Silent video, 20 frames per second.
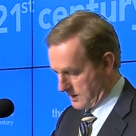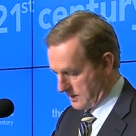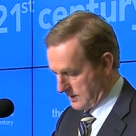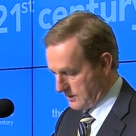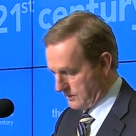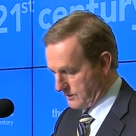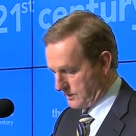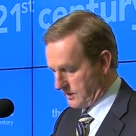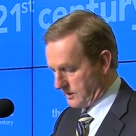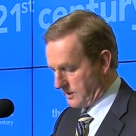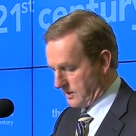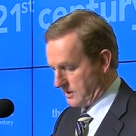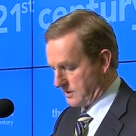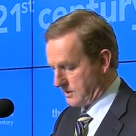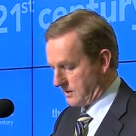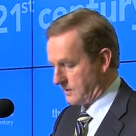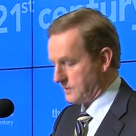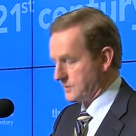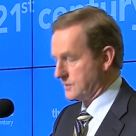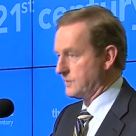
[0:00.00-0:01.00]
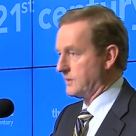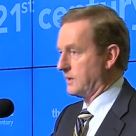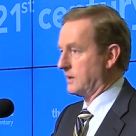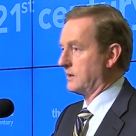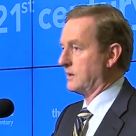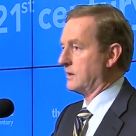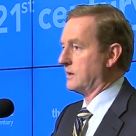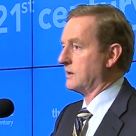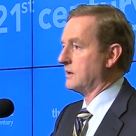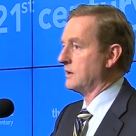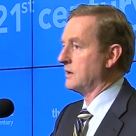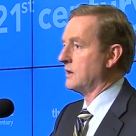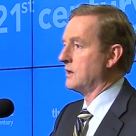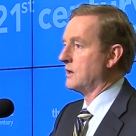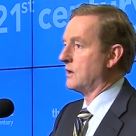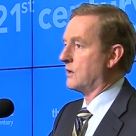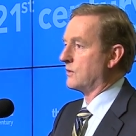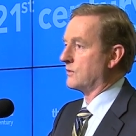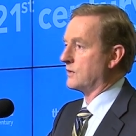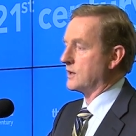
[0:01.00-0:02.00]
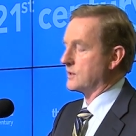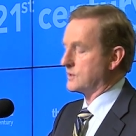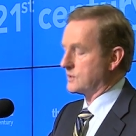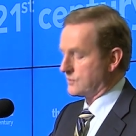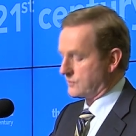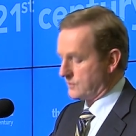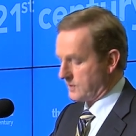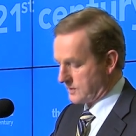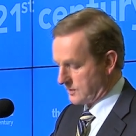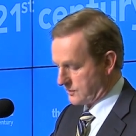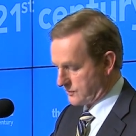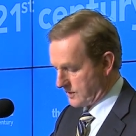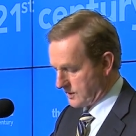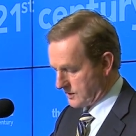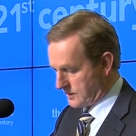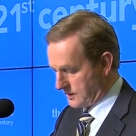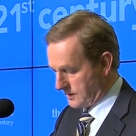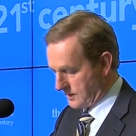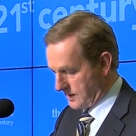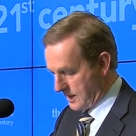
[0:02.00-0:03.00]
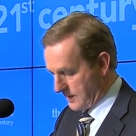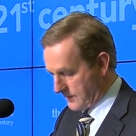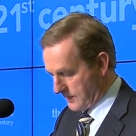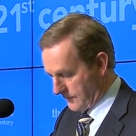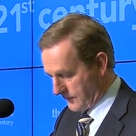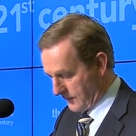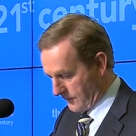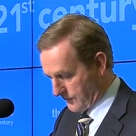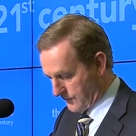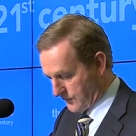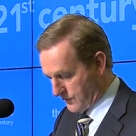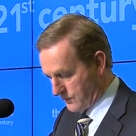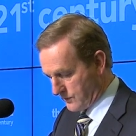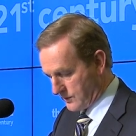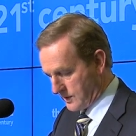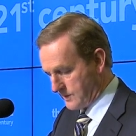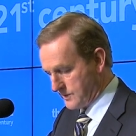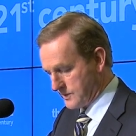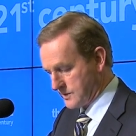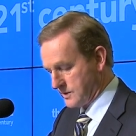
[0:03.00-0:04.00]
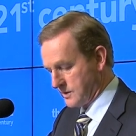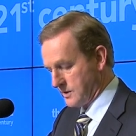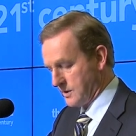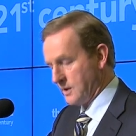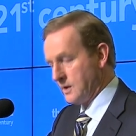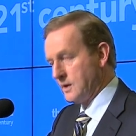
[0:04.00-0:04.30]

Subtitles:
including the COSME and the Horizon 2020 MFF programmes